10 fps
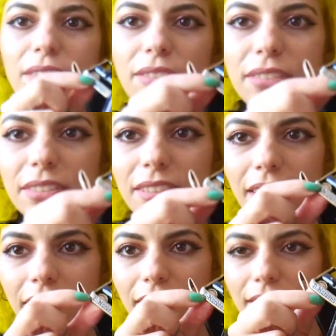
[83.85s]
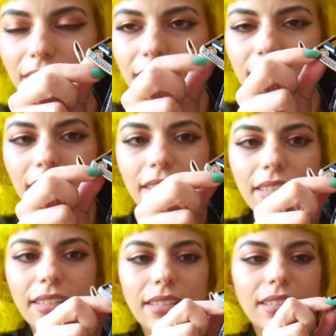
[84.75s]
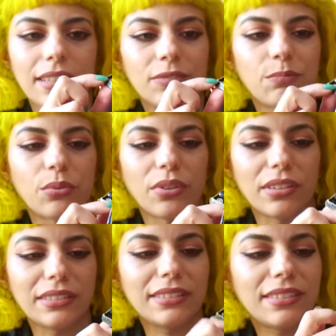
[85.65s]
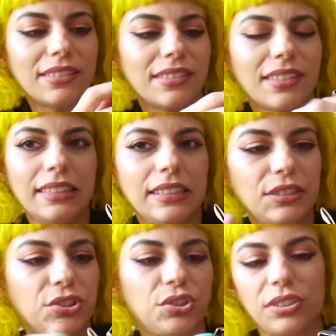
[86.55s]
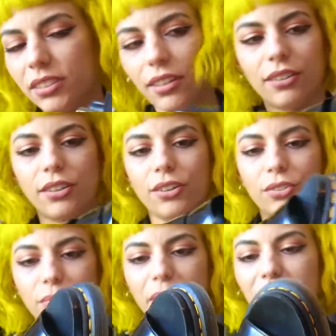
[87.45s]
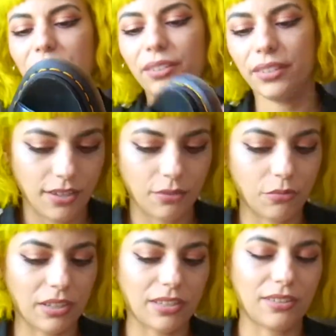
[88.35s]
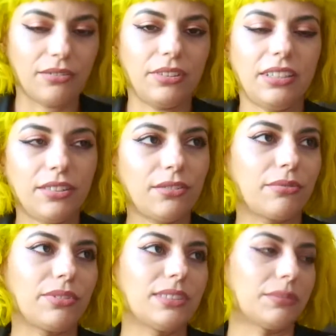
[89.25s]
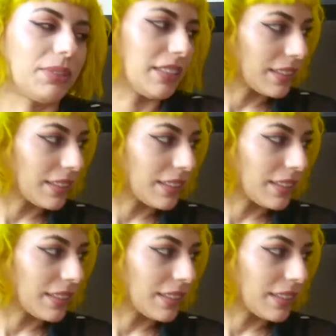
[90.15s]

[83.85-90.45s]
So this has a kind of bronze-ish hardware, while the other ones, let me get